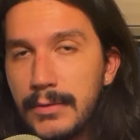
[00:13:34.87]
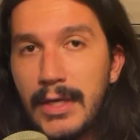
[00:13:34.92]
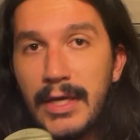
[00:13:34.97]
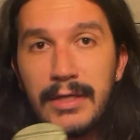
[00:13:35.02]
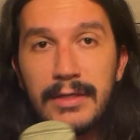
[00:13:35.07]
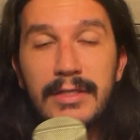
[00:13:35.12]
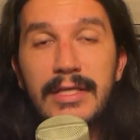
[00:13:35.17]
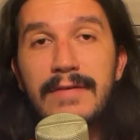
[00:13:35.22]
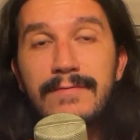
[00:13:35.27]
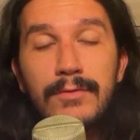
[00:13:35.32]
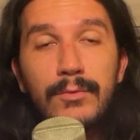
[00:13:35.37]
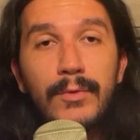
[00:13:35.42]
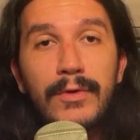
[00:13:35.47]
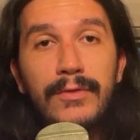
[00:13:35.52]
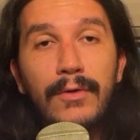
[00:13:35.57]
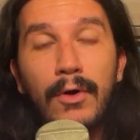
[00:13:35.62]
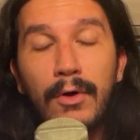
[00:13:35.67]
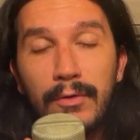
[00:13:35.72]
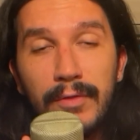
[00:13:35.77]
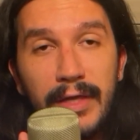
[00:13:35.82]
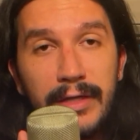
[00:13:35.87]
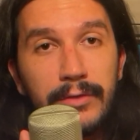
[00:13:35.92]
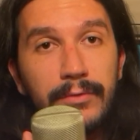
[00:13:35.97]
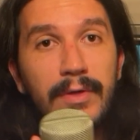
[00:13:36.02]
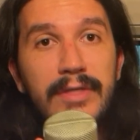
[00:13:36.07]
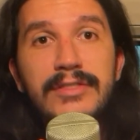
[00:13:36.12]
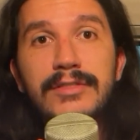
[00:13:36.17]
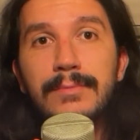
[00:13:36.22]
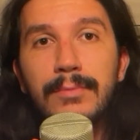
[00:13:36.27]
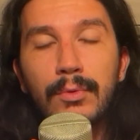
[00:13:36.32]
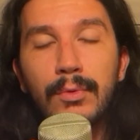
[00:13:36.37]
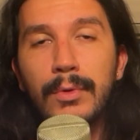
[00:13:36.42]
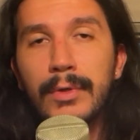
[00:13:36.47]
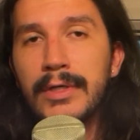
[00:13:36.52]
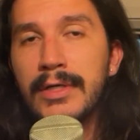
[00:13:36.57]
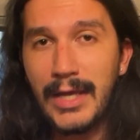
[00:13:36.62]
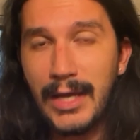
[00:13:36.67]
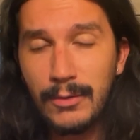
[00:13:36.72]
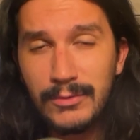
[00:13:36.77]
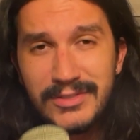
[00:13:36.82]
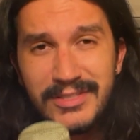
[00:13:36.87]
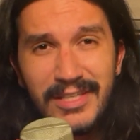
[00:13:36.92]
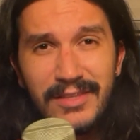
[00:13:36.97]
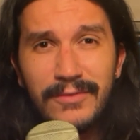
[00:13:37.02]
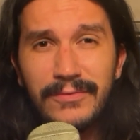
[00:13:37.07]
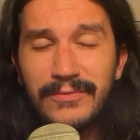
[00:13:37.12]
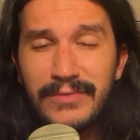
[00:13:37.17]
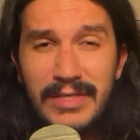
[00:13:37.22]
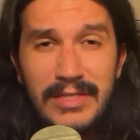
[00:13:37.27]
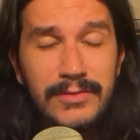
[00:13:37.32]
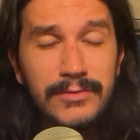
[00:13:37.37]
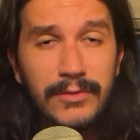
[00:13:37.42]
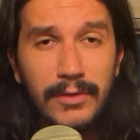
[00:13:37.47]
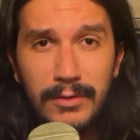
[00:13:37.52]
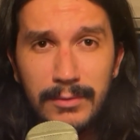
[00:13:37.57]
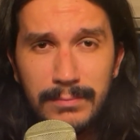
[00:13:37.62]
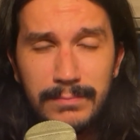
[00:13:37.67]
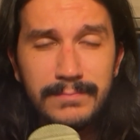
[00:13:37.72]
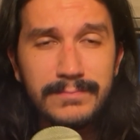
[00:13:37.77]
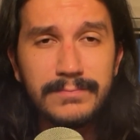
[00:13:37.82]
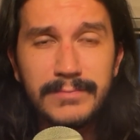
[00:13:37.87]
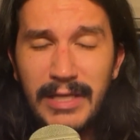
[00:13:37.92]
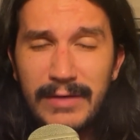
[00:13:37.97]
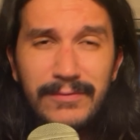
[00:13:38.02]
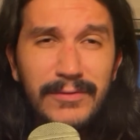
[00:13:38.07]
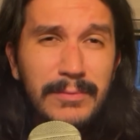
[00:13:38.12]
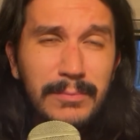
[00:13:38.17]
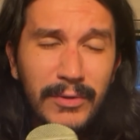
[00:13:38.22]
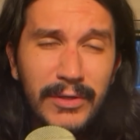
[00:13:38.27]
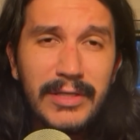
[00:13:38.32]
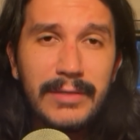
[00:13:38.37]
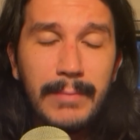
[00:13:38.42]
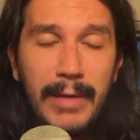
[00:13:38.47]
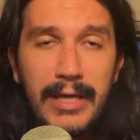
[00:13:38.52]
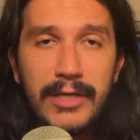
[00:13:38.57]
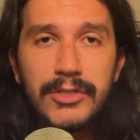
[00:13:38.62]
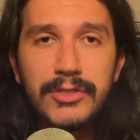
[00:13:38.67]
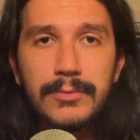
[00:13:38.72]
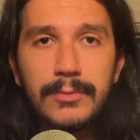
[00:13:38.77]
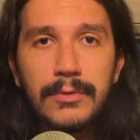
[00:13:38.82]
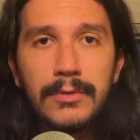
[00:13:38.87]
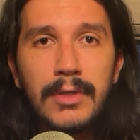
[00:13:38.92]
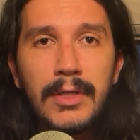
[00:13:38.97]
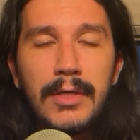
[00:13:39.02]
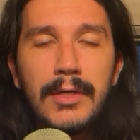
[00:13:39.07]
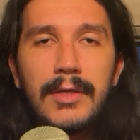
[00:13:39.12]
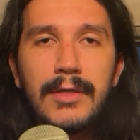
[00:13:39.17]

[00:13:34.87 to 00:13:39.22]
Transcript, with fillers: And even with all that great support, I would say the fees are definitely definitely pretty manageable.